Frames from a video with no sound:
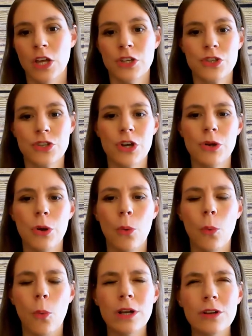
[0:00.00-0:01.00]
So
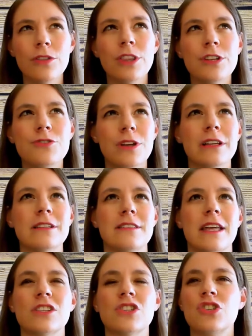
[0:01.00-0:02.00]
what are the triggers
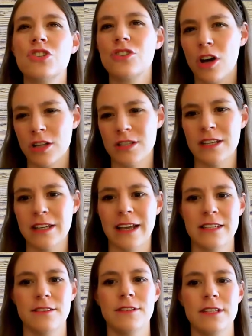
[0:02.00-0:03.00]
that start an
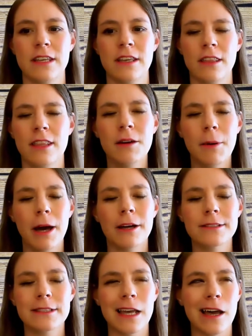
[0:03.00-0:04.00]
activity? Think
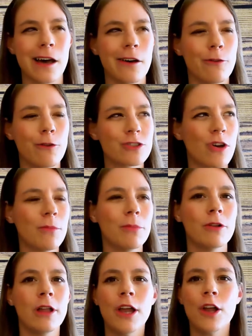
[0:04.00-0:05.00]
about, for
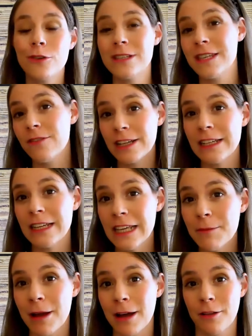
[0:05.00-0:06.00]
example, receiving an
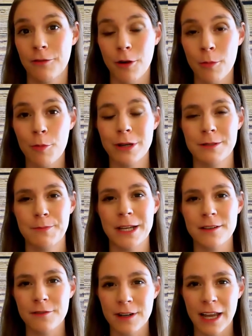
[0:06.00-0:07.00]
email from a
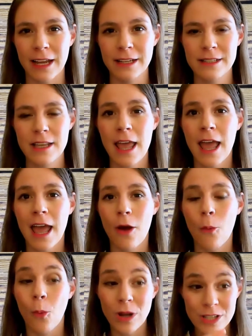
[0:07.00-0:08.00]
prospective client.
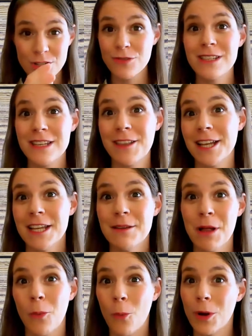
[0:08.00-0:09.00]
Once you receive that
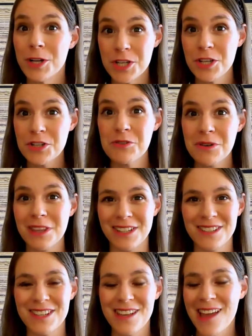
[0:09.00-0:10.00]
email, what do you do with
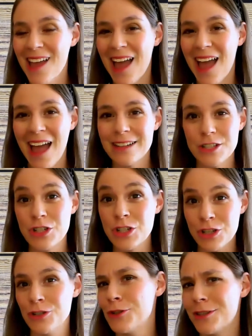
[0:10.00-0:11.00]
it? And do
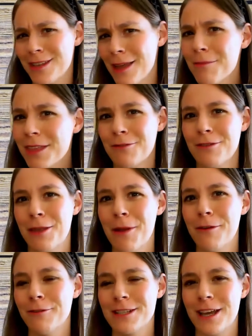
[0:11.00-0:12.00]
you do the same thing with them
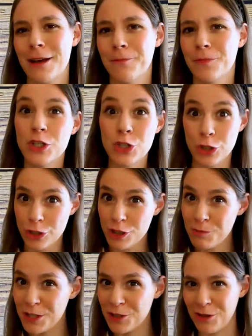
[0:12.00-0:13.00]
every time? Should you
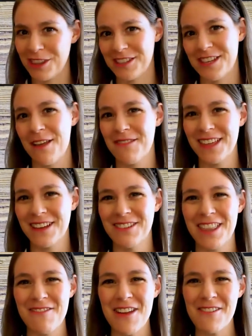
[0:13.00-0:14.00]
be doing the same thing
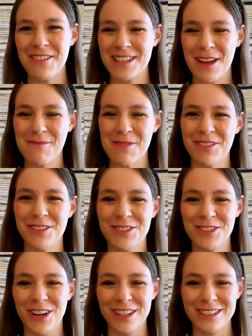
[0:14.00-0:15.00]
with them every time if you do
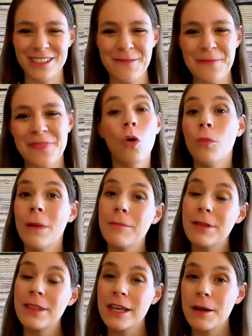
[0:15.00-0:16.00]
not? Or
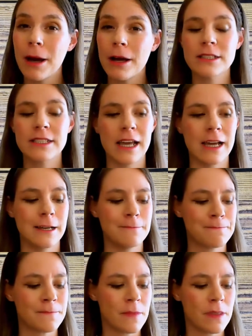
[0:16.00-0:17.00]
maybe think about
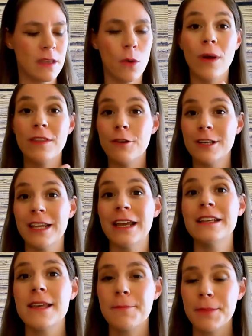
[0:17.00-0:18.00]
whether it
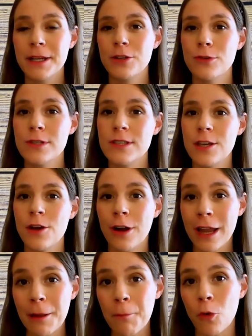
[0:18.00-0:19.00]
ends up in your
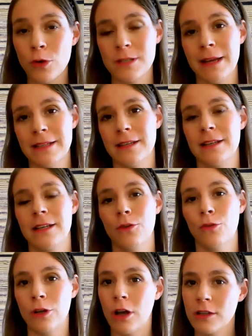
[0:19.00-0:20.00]
CRM automatically
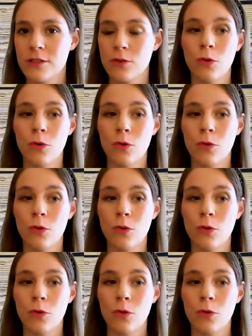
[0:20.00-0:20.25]
or not.